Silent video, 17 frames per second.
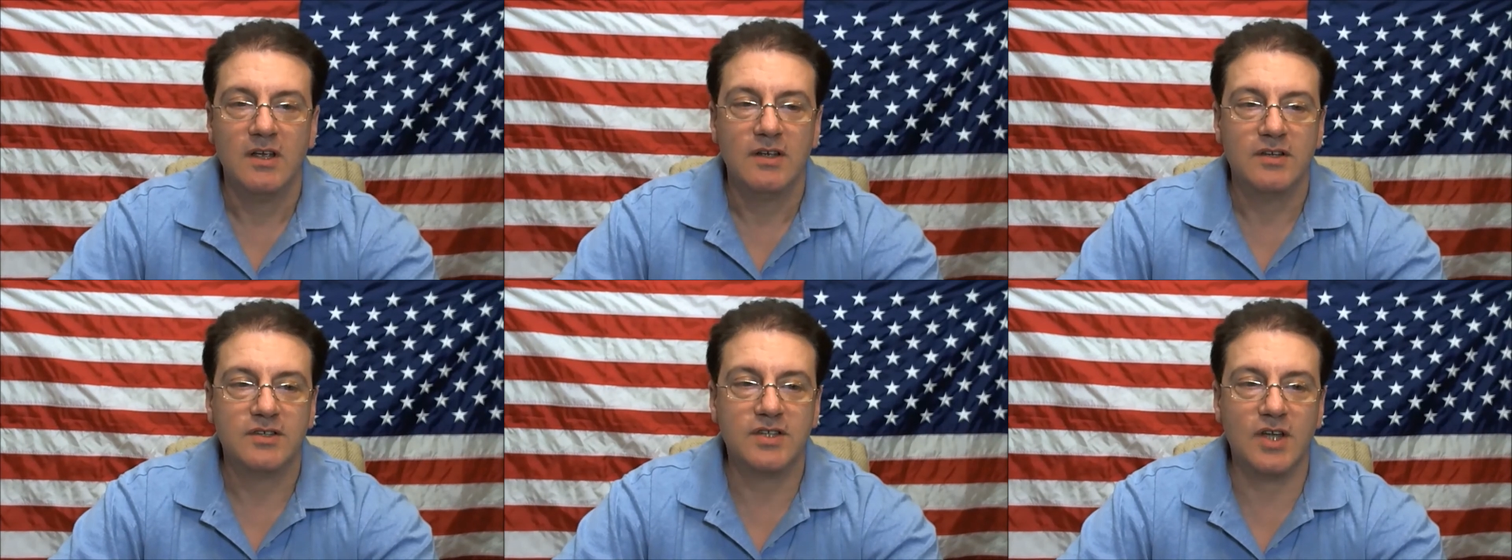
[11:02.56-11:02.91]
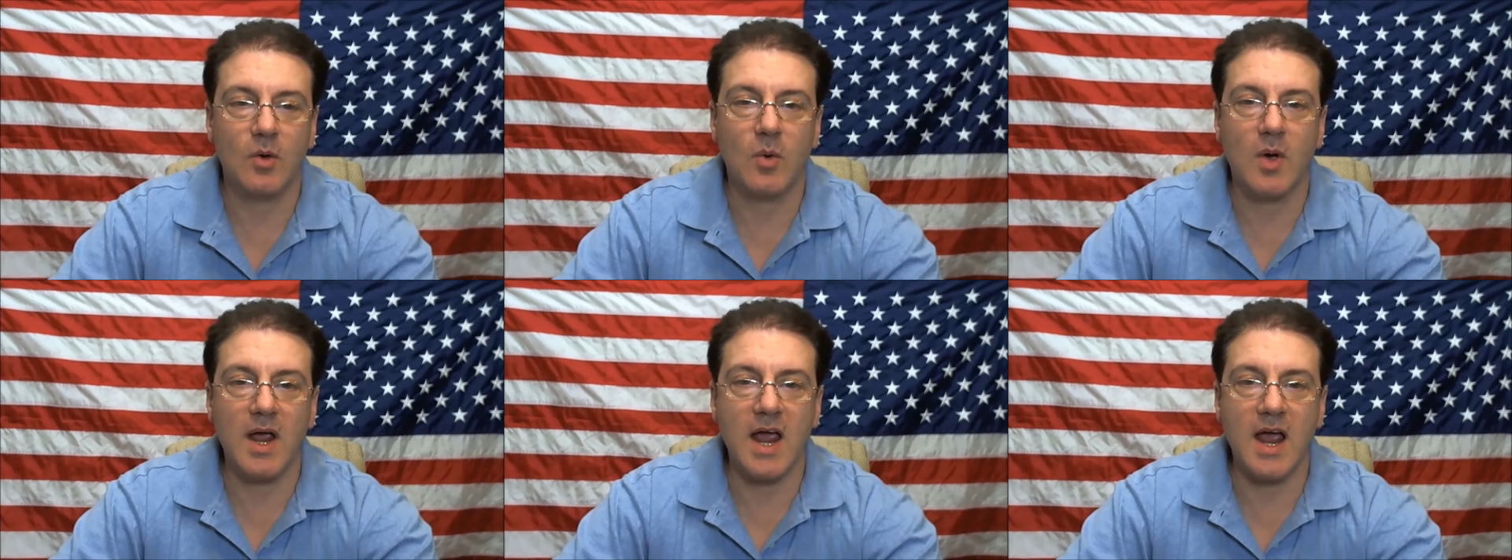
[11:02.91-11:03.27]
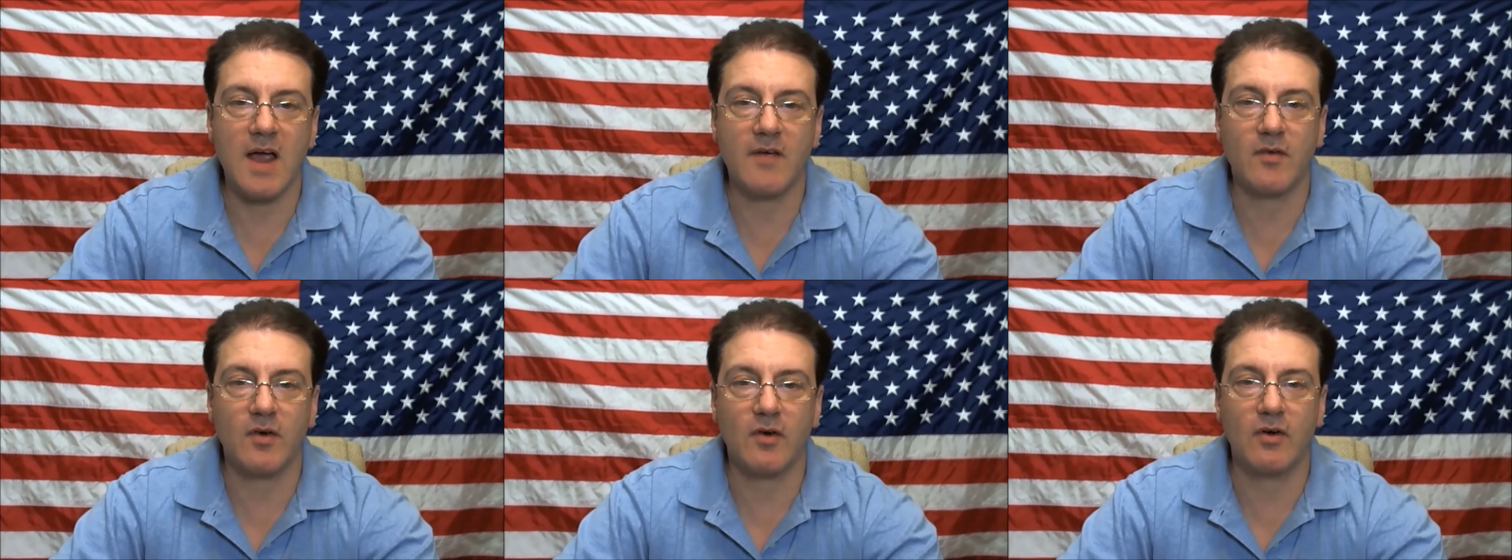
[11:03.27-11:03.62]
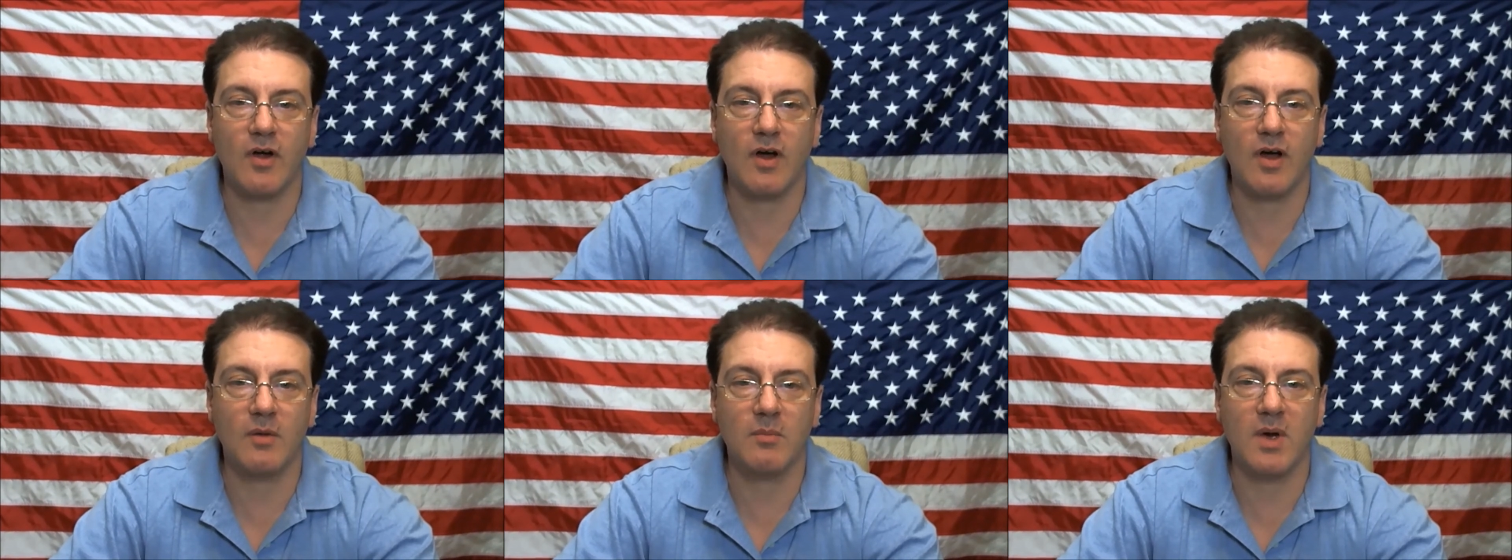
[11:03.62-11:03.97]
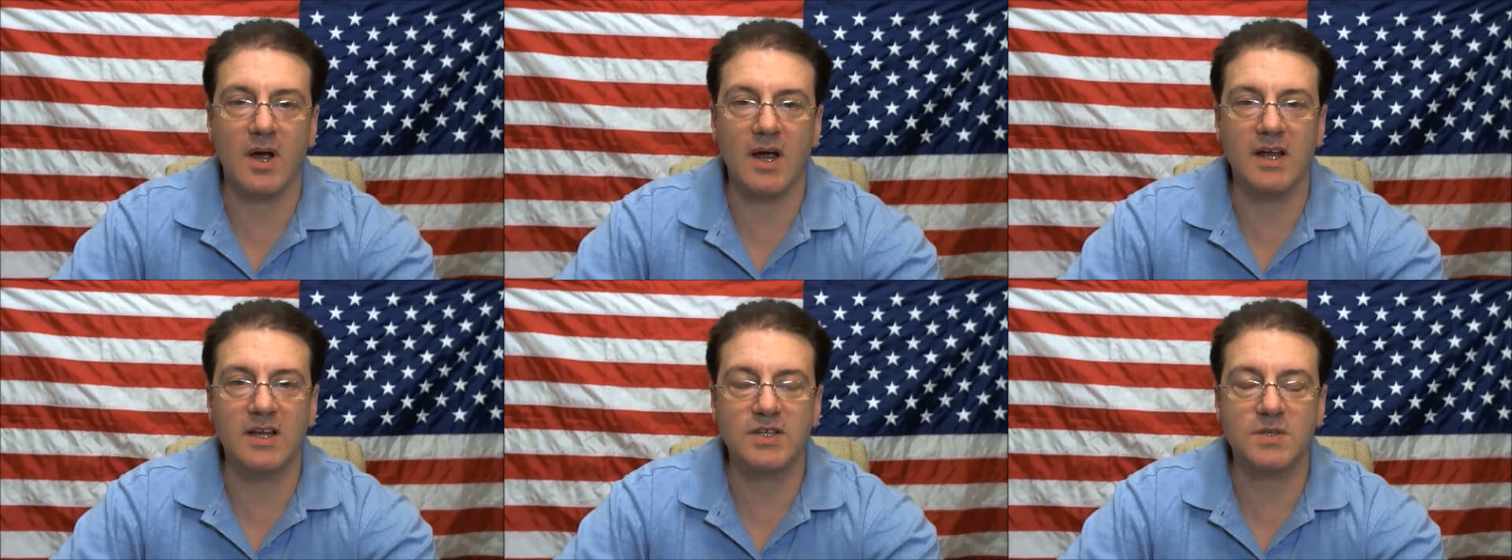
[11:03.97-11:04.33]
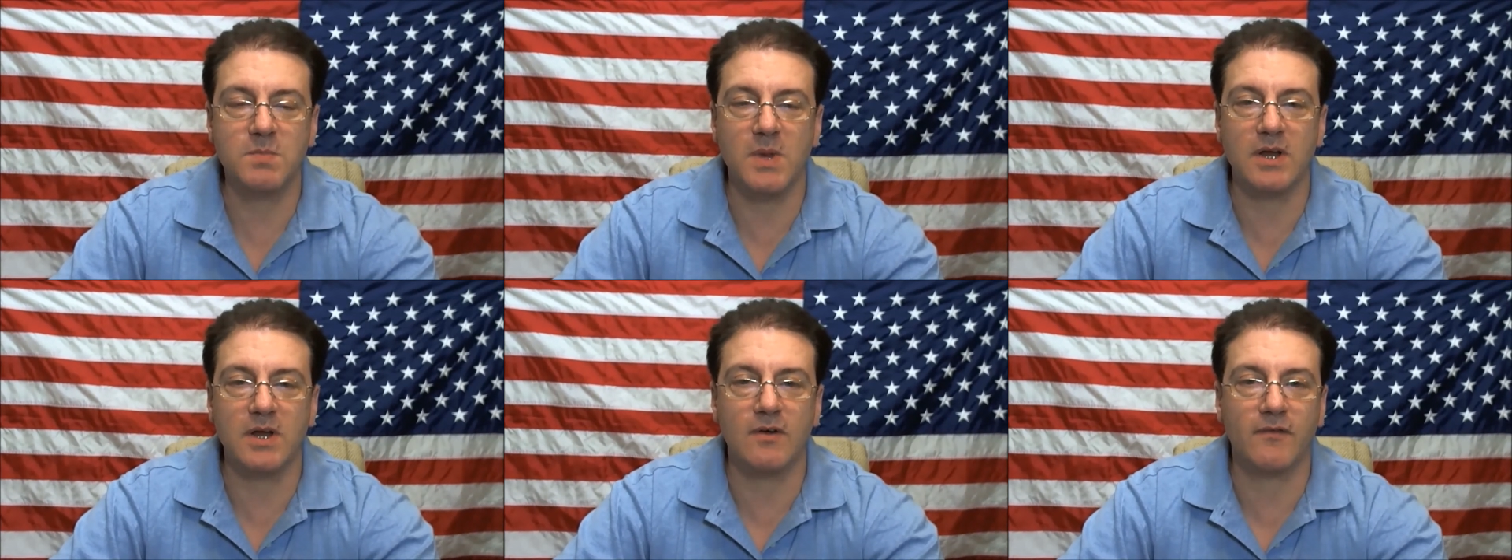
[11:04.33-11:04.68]
So I have her on my
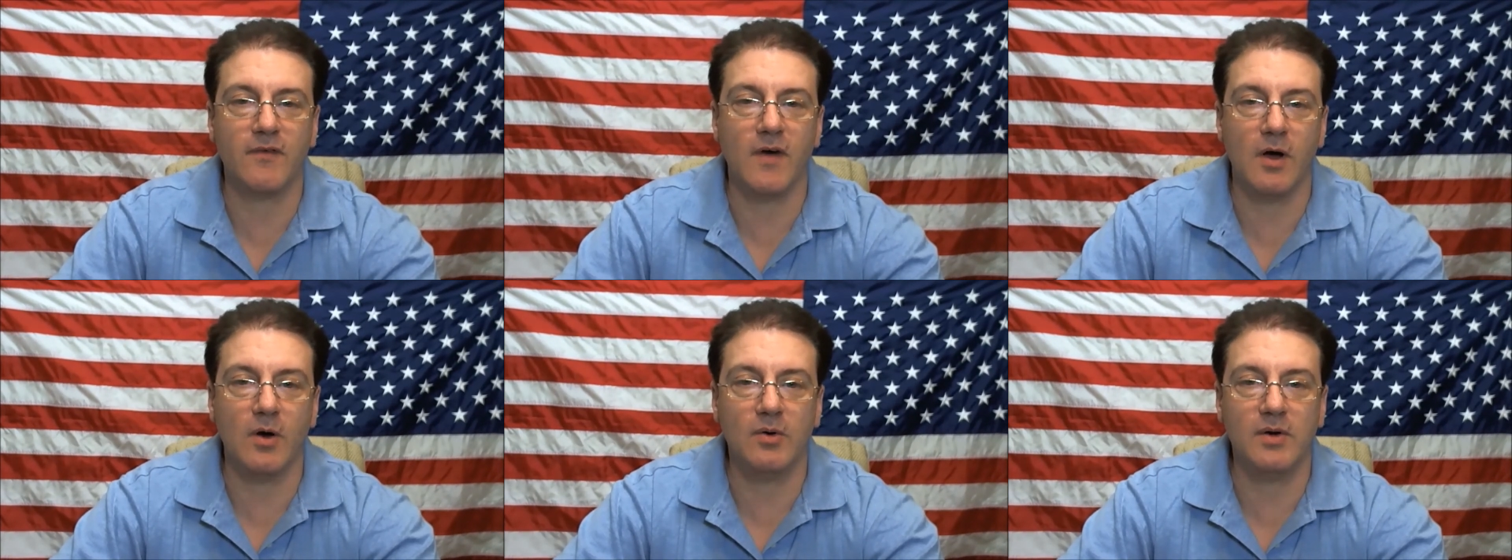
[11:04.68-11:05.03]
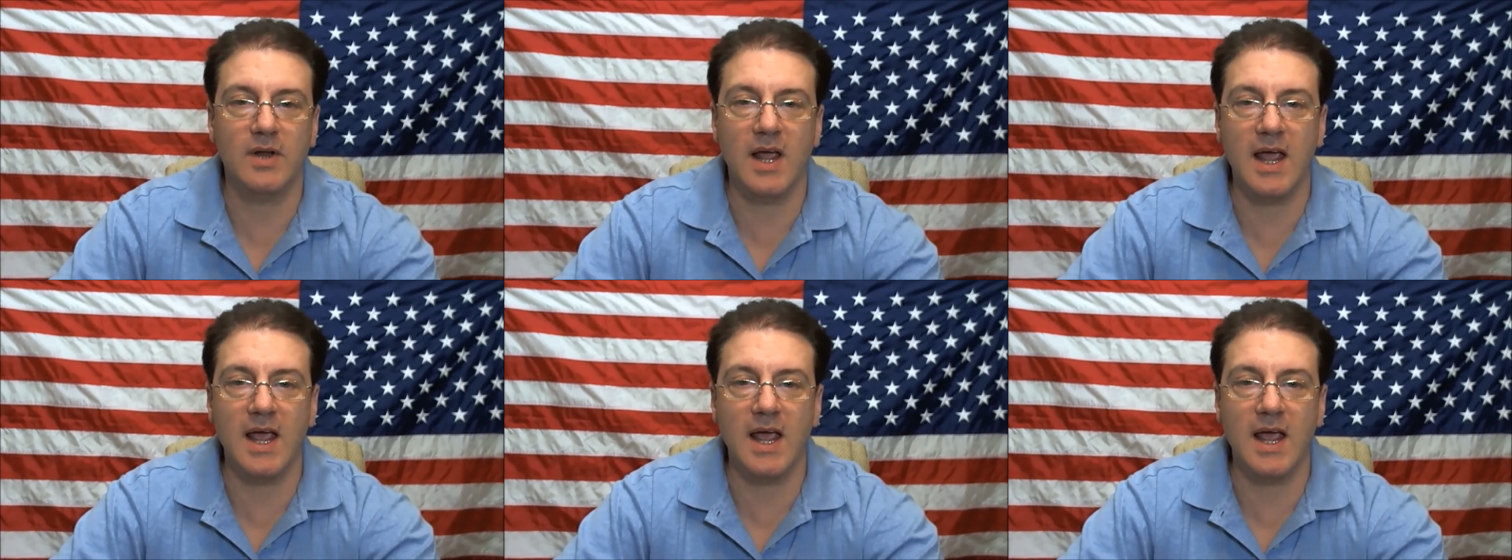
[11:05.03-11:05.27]
speakerphone,